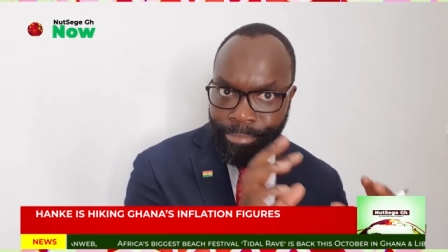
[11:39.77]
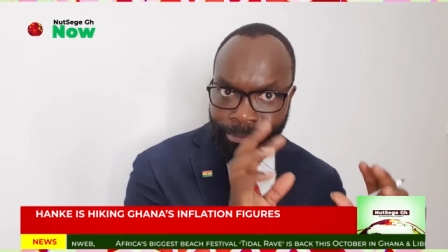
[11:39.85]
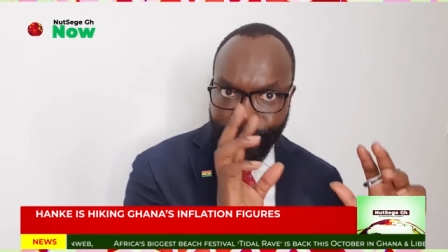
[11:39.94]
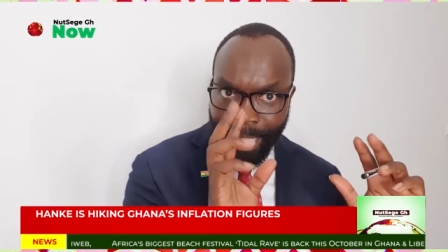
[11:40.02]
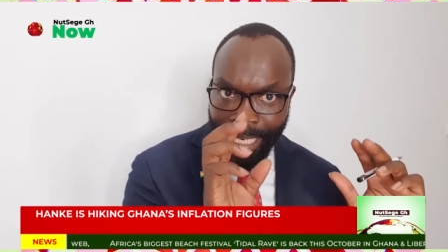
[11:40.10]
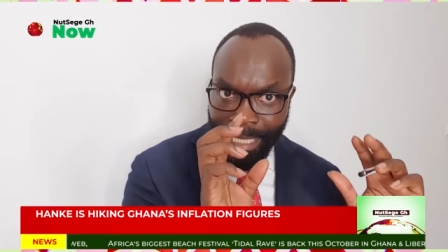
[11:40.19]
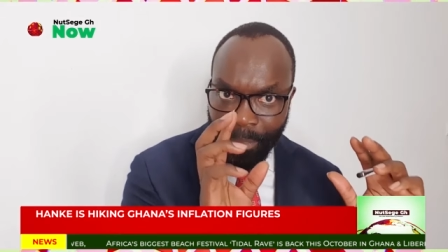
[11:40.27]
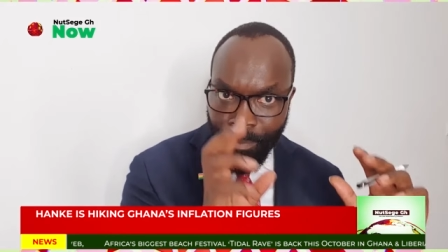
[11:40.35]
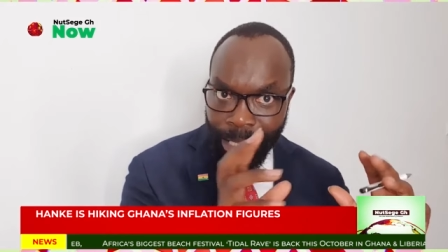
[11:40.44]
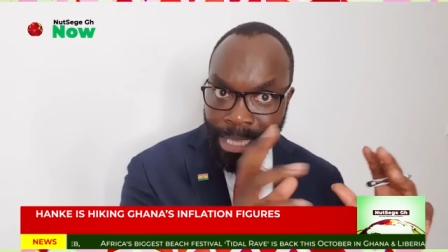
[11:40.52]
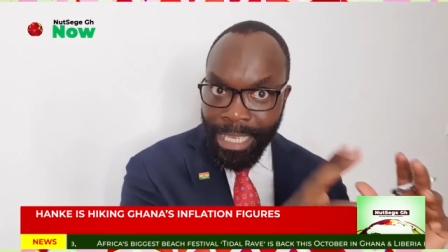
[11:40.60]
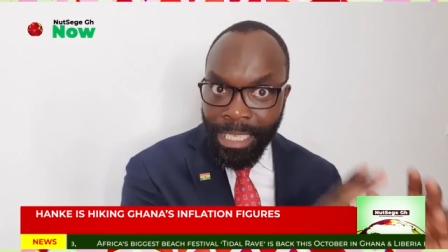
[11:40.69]
that doesn't
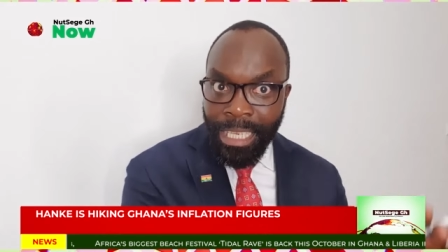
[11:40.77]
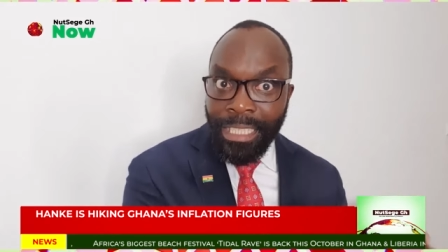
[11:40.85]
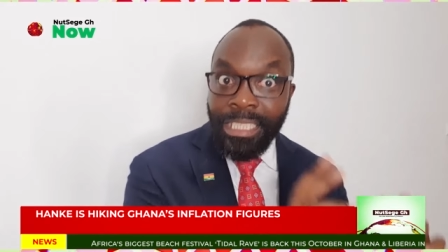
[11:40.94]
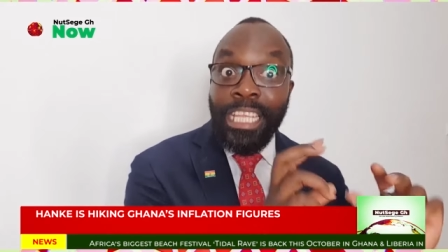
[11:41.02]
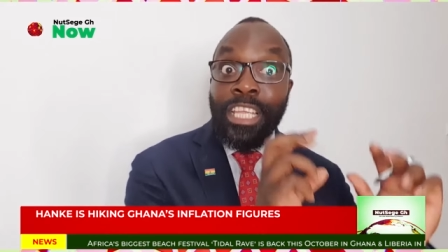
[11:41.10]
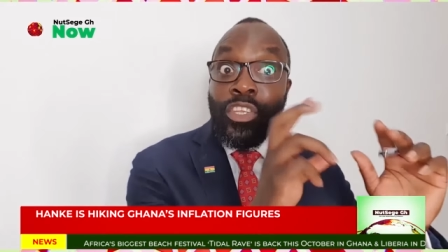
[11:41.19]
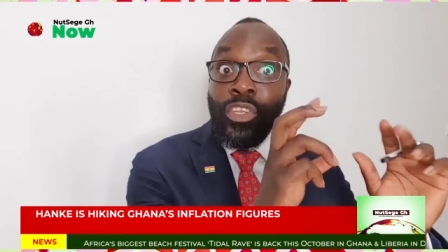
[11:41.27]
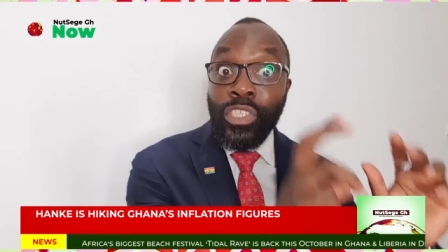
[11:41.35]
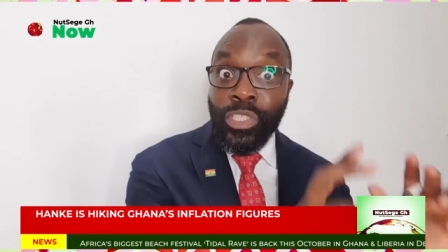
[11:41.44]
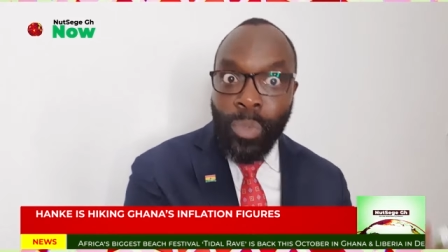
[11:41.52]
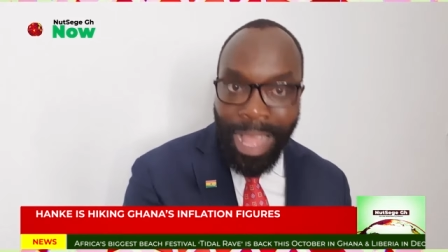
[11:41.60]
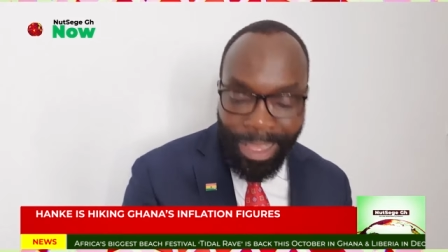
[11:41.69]
mean they, they
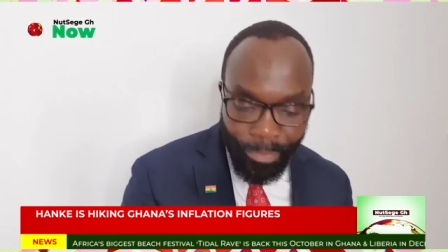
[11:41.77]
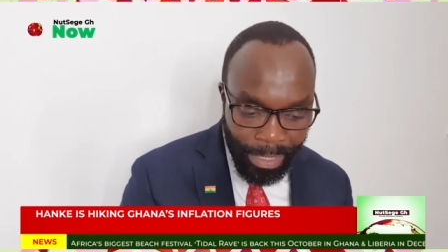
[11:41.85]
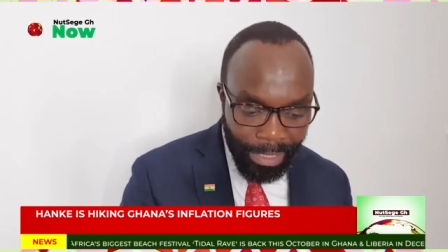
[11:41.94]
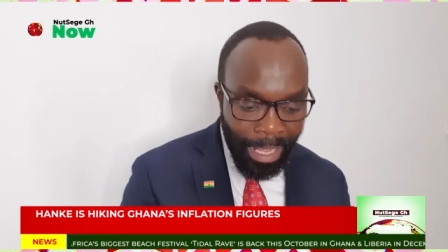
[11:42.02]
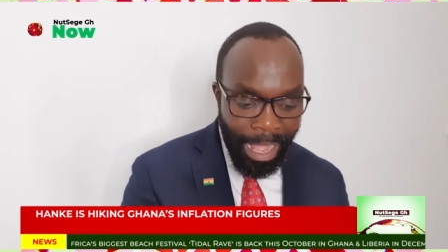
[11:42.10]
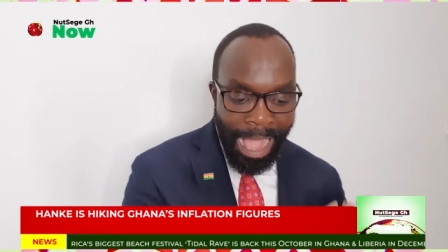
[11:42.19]
used to have it,